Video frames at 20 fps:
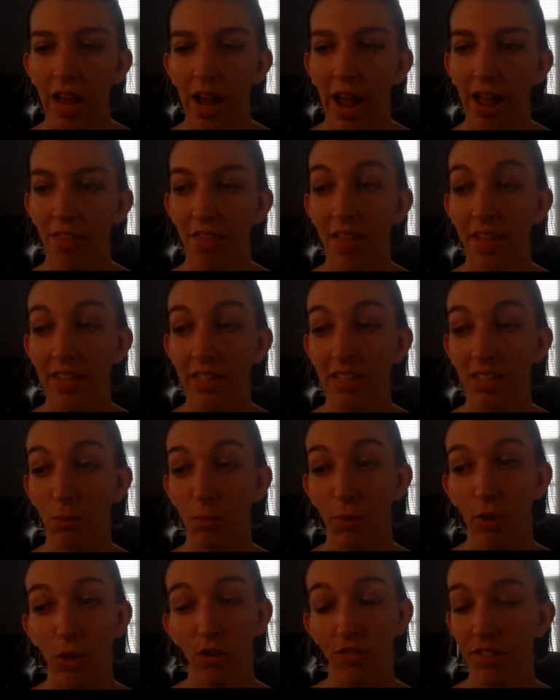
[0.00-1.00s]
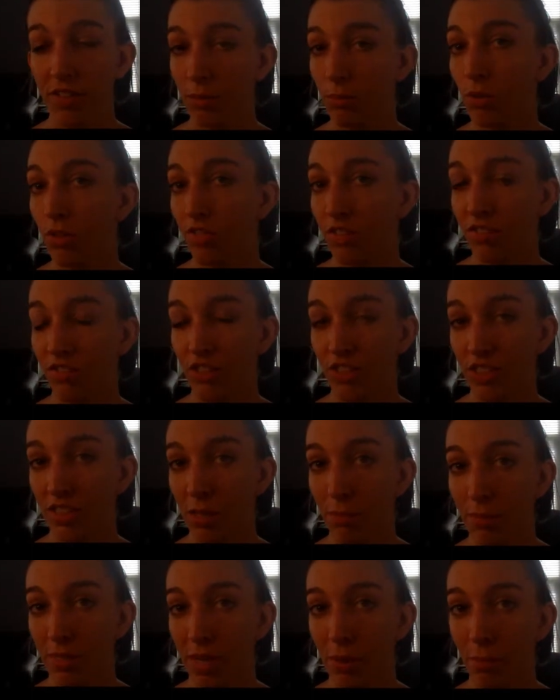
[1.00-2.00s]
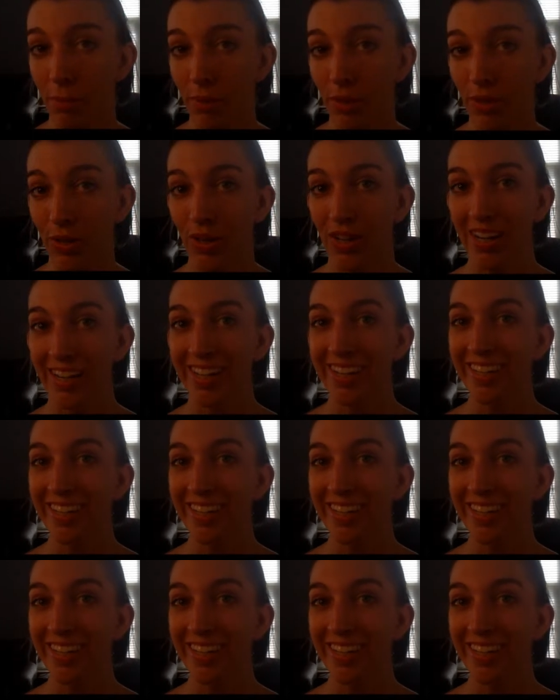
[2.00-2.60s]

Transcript: I think it's a perfect movie for September